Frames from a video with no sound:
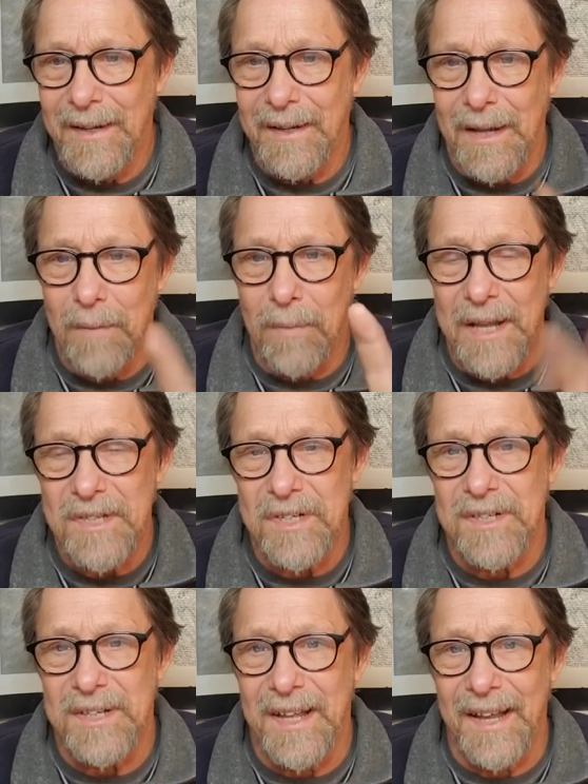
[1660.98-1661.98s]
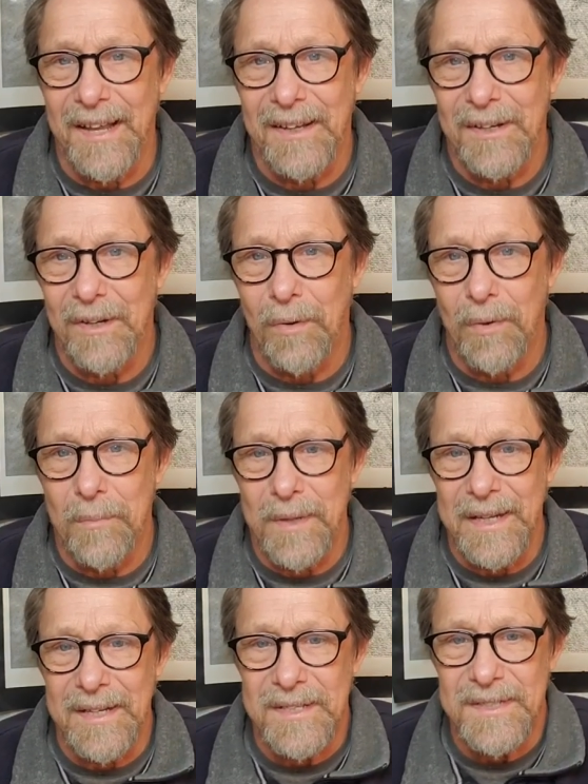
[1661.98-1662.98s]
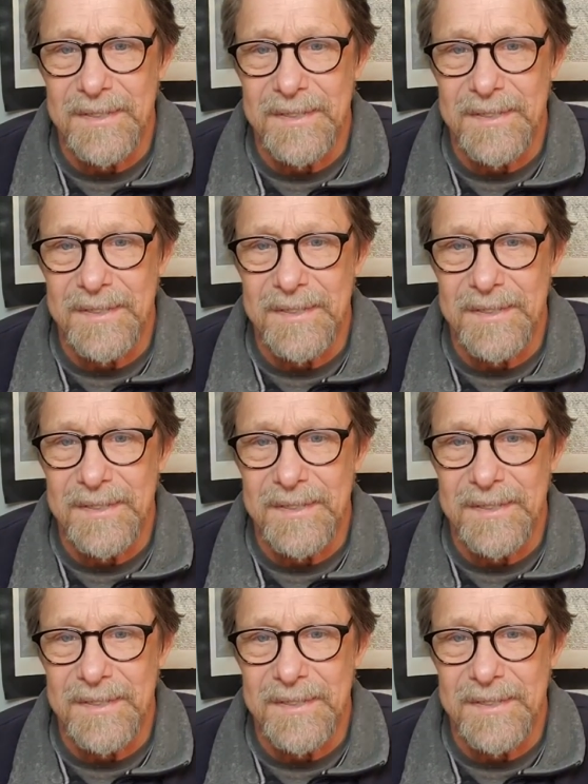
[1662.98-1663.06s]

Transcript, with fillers: God bless you today. Go in peace.